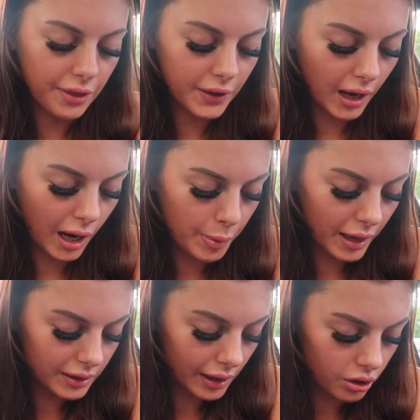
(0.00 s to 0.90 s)
I think I
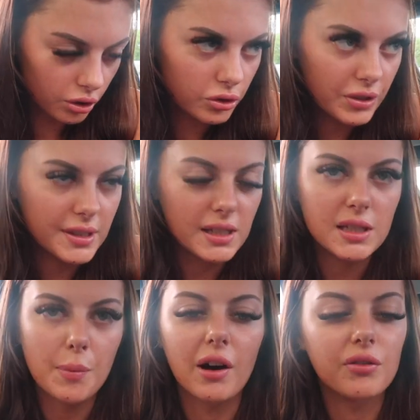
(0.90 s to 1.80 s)
paid like
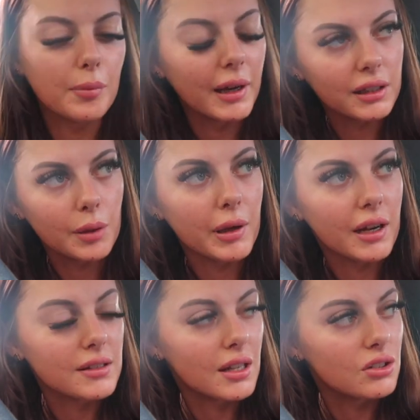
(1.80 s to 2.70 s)
£160 for my clip-in
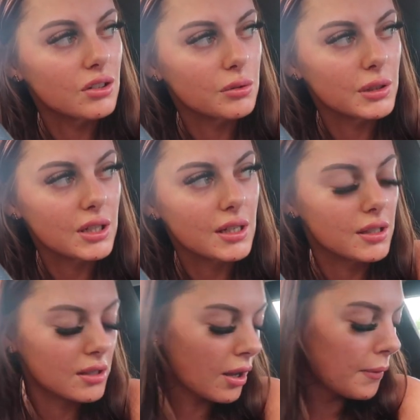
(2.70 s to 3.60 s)
extensions, which
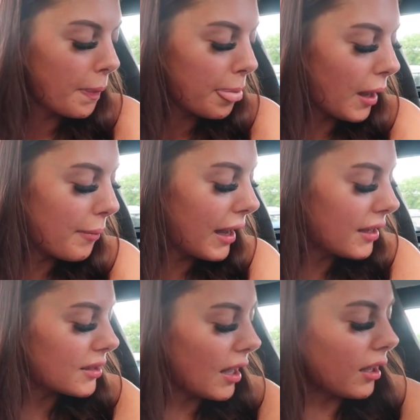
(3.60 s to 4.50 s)
is
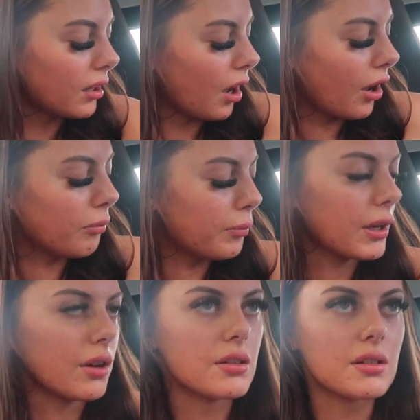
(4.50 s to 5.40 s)
amazing.
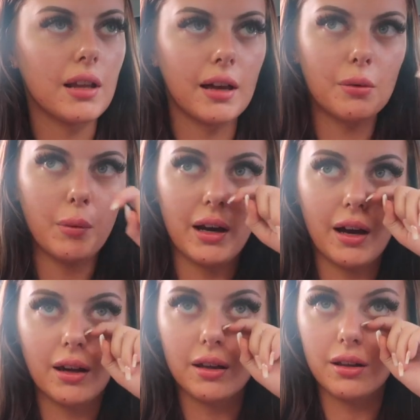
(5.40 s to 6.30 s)
Because like when
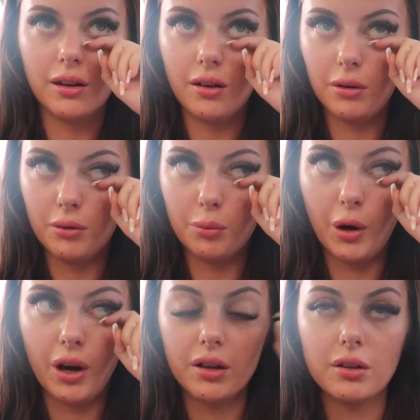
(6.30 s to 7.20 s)
I
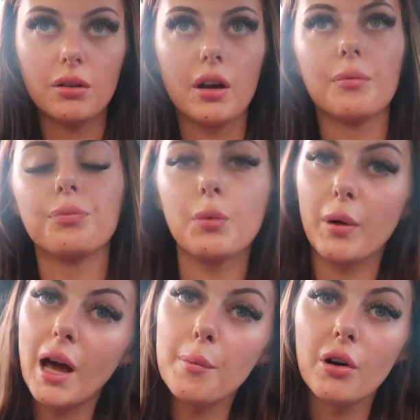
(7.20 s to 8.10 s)

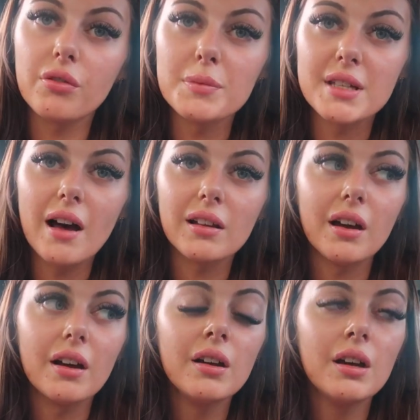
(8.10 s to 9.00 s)
when I bought from
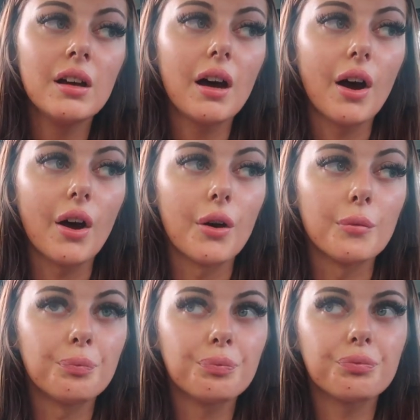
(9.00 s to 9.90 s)
Zala,
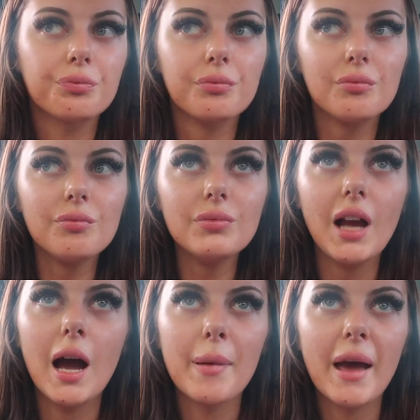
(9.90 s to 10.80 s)

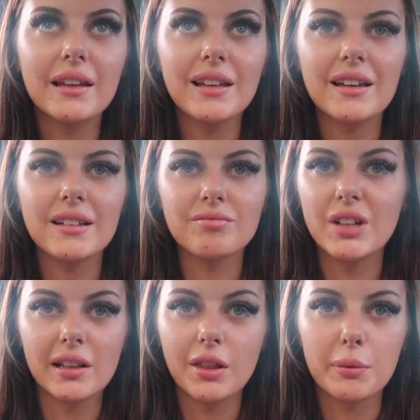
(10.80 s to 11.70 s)
I paid like
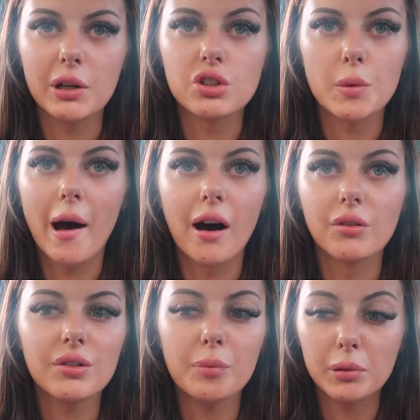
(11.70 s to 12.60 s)
nearly
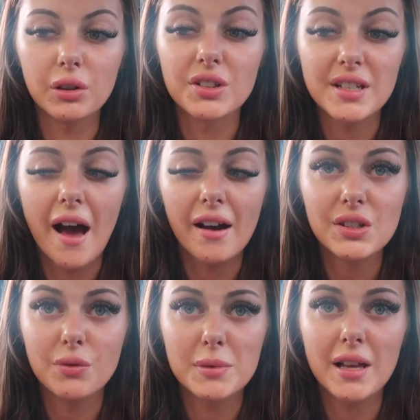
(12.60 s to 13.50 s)
£300 plus
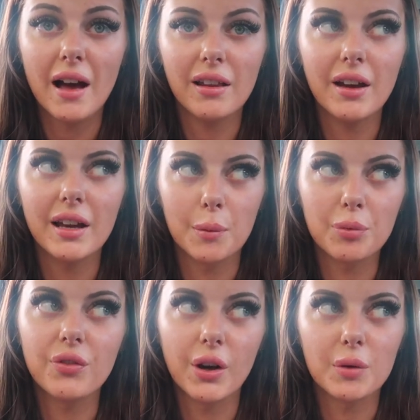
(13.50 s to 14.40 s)
tax from Zala, and I
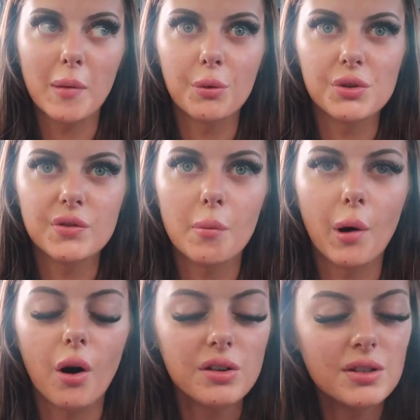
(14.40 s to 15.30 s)
preferred my ones from
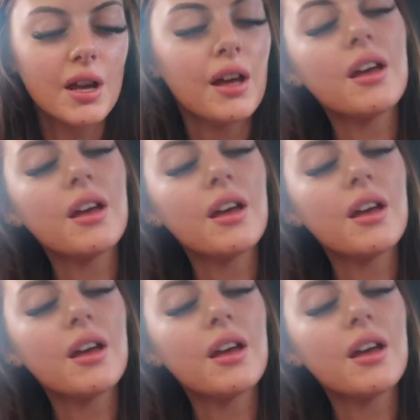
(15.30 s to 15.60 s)
Boss.